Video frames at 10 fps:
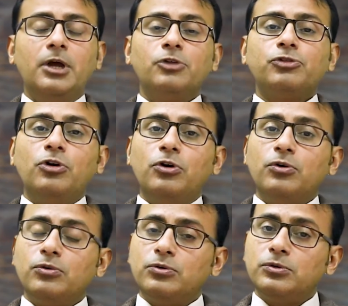
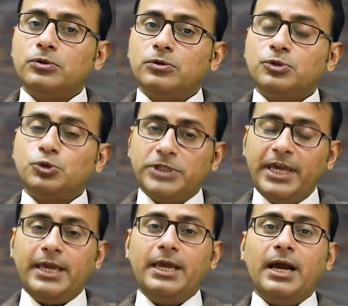So
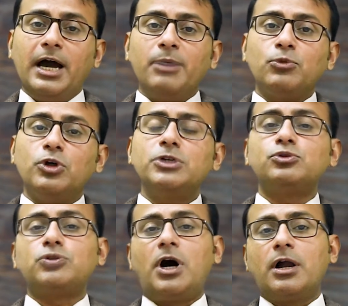today I am going to
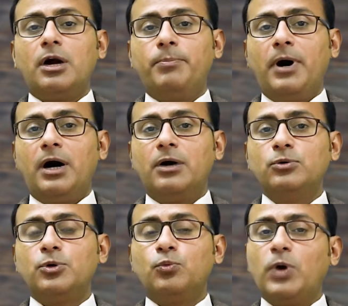talk
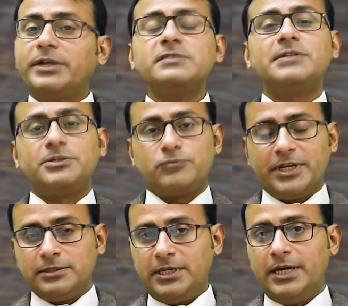about what is
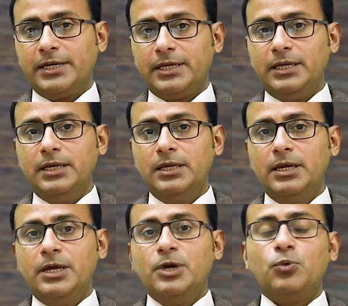literary theory,
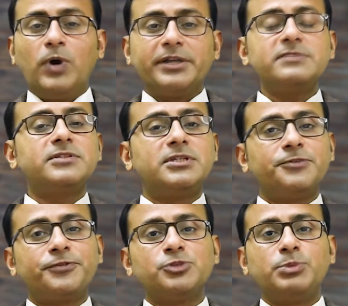what is the
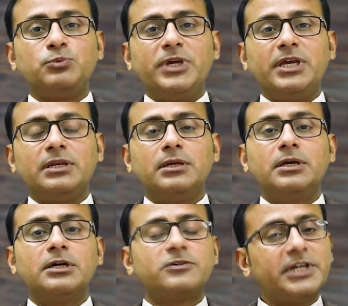difference between
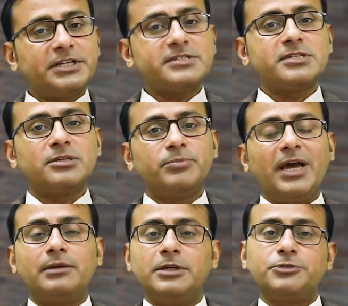criticism
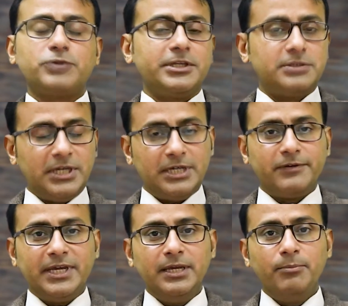and literary
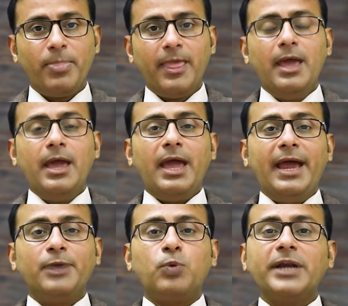theory,
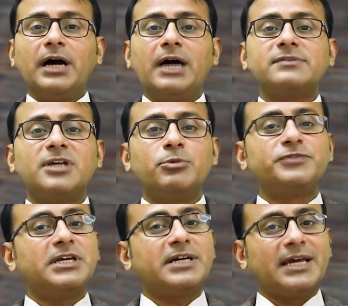and what are some of
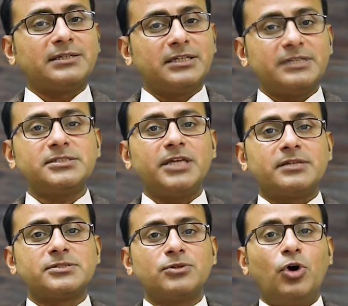the
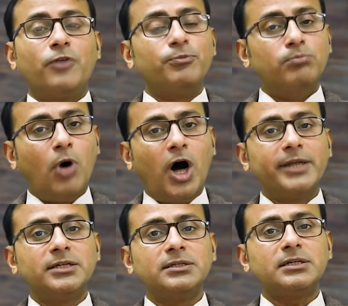characteristics of
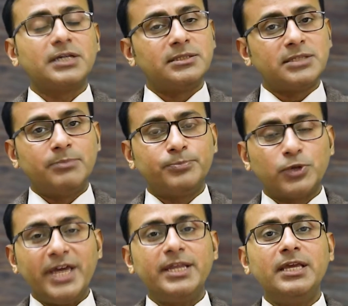modern
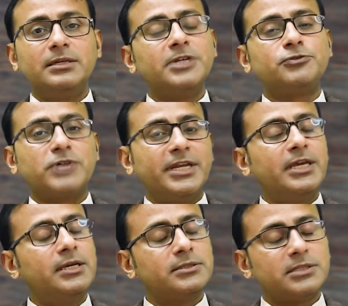contemporary
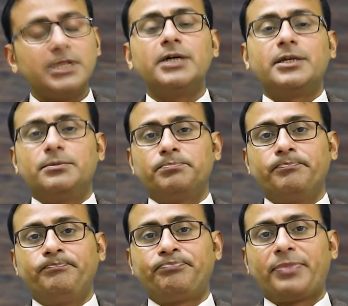literary theory.
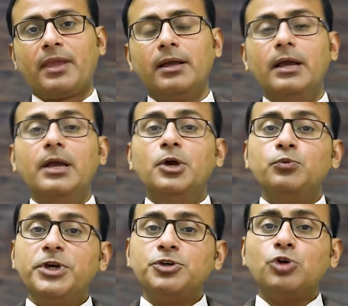
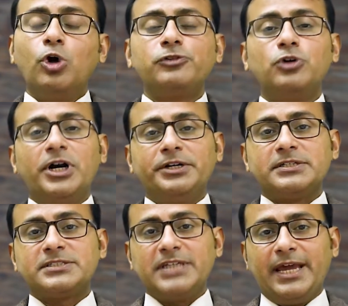We should also
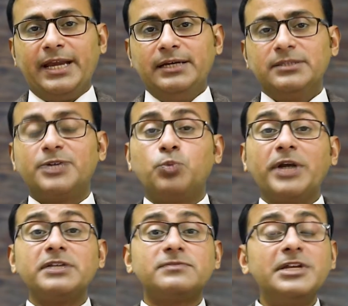understand that
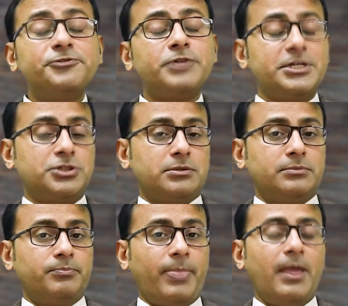what is literature,
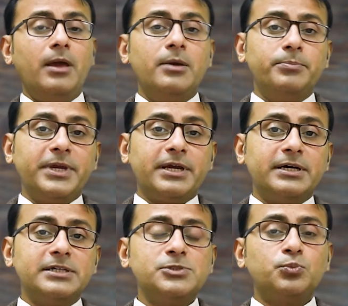
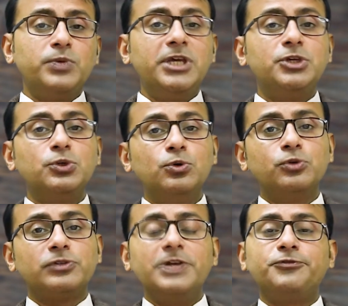because we
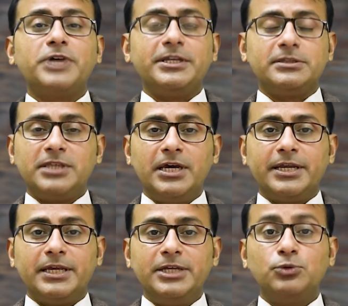use literary
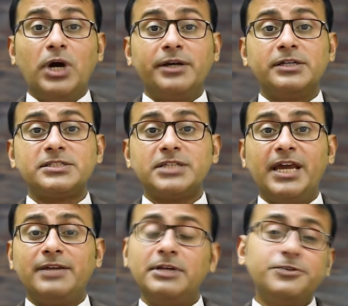theory to
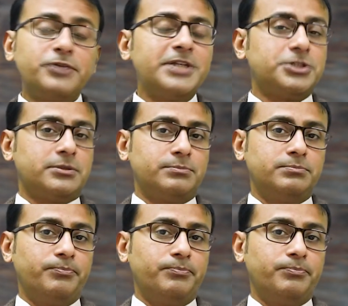understand literature.